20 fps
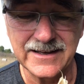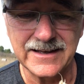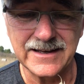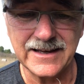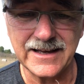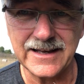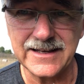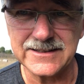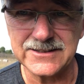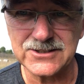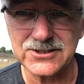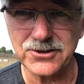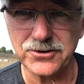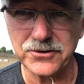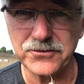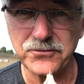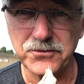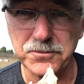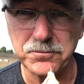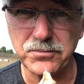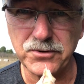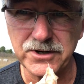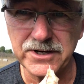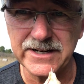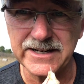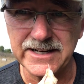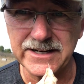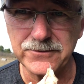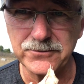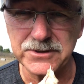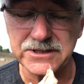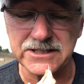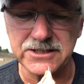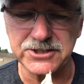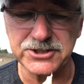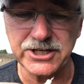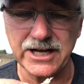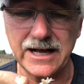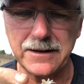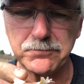And so if we put it in with the
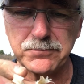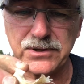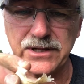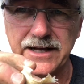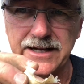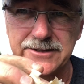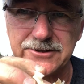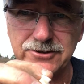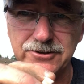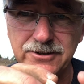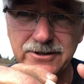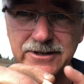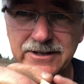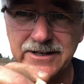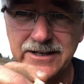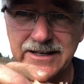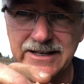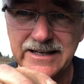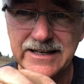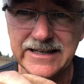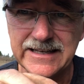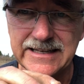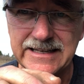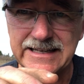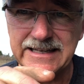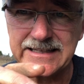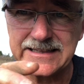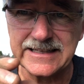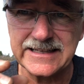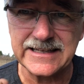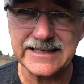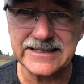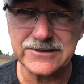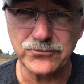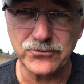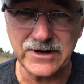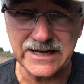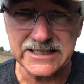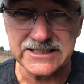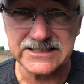jab planter, it can
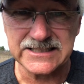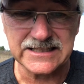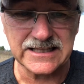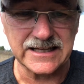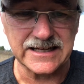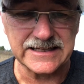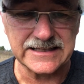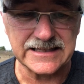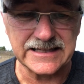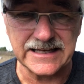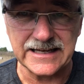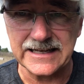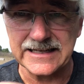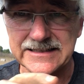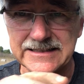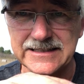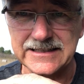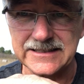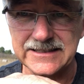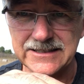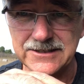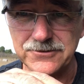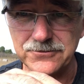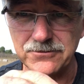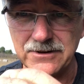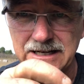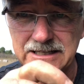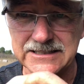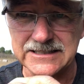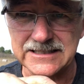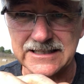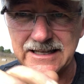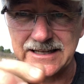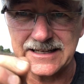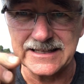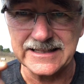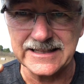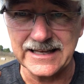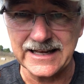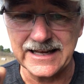rest like that, it can rest
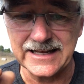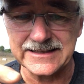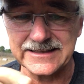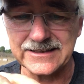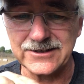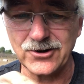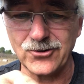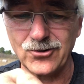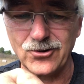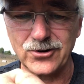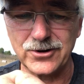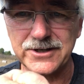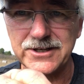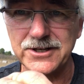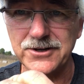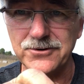like that, or it can